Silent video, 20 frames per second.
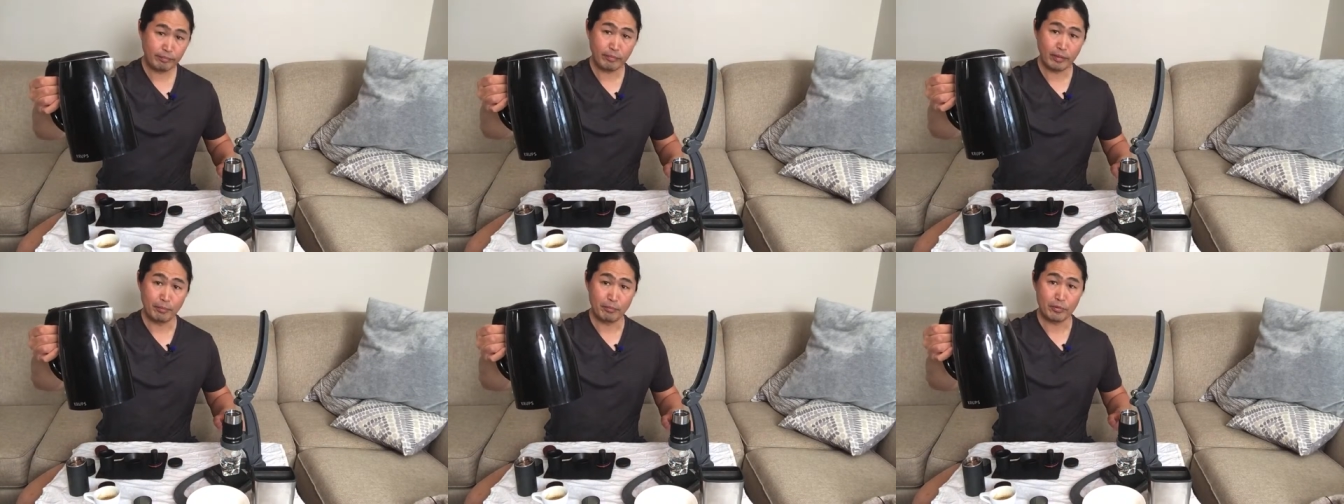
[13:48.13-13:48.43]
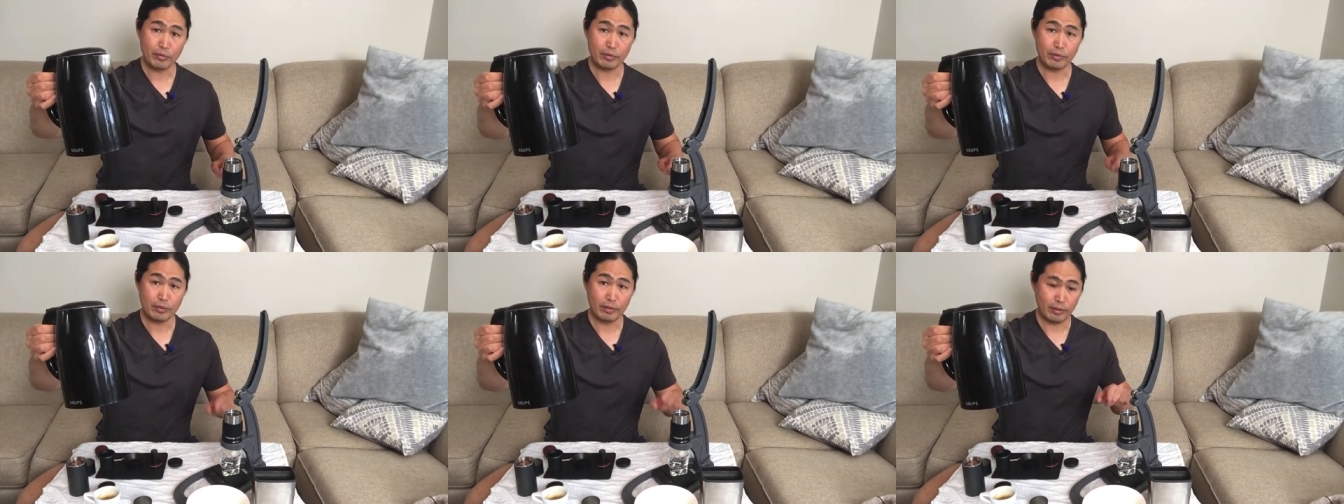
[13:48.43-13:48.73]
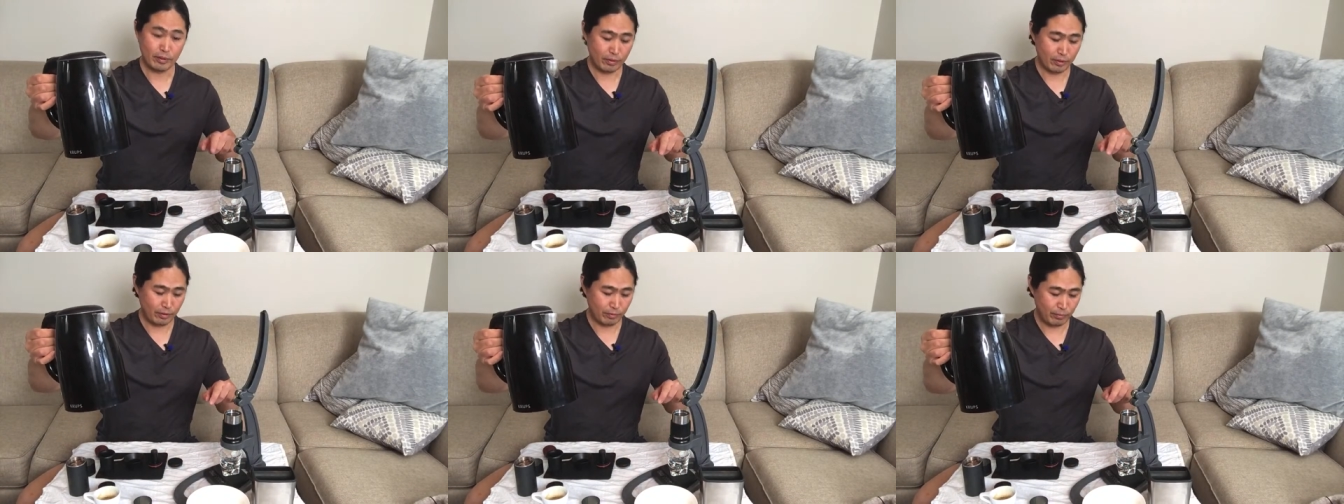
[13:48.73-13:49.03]
I'm just
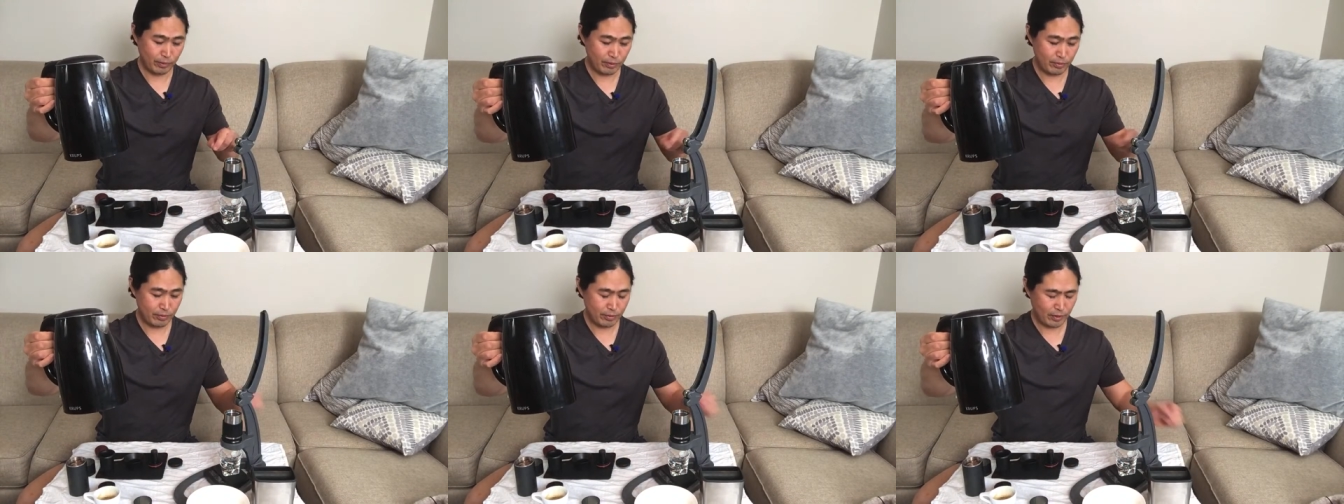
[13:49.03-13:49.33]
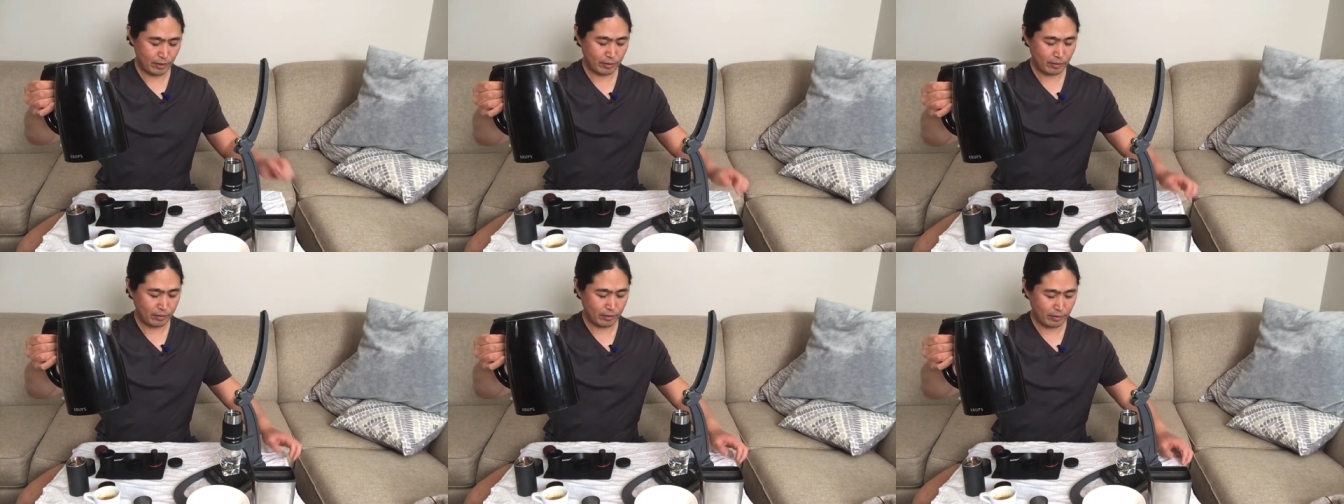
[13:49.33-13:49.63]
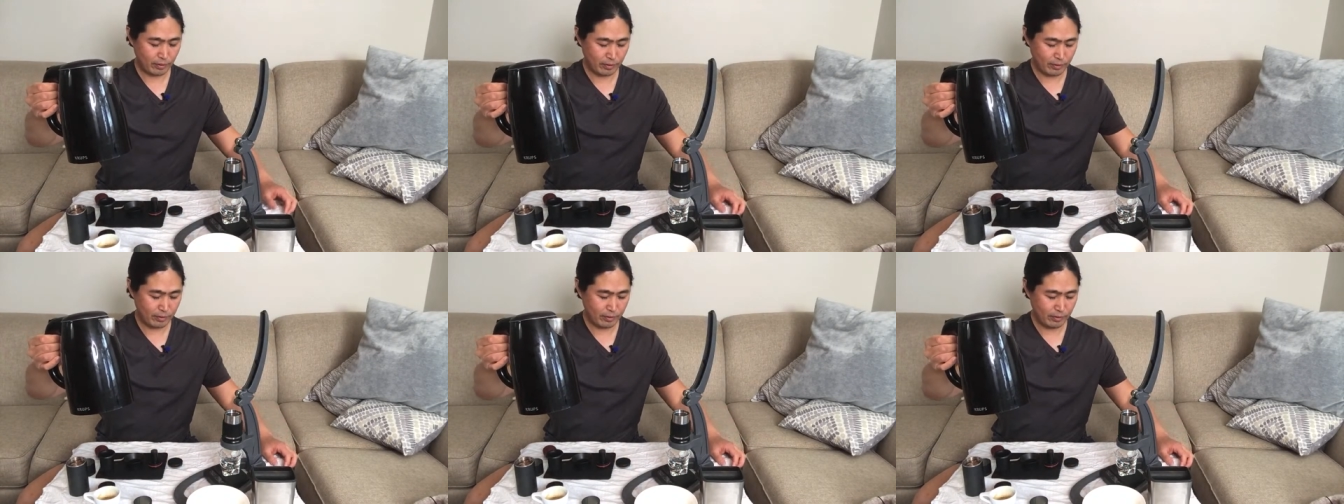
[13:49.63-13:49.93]
gonna reset
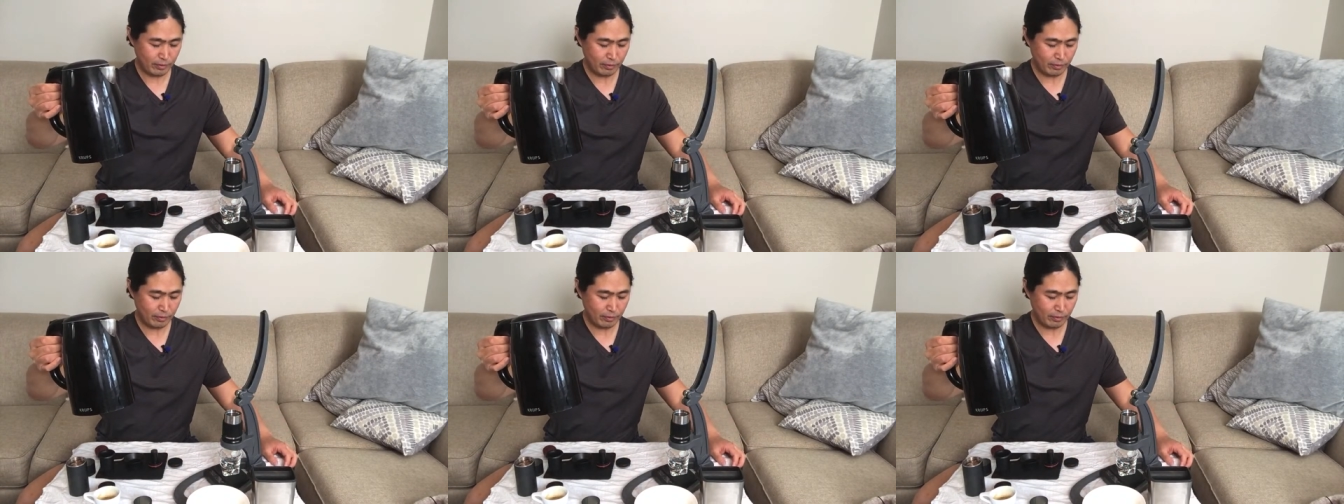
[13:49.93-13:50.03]
the